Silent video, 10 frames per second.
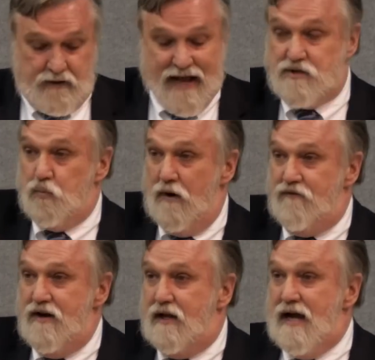That's what
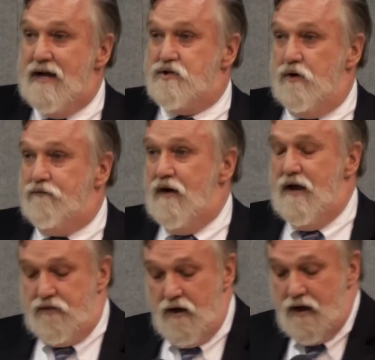vindicates her
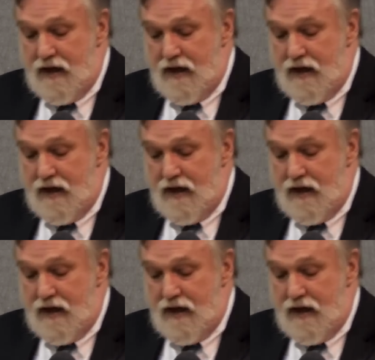faith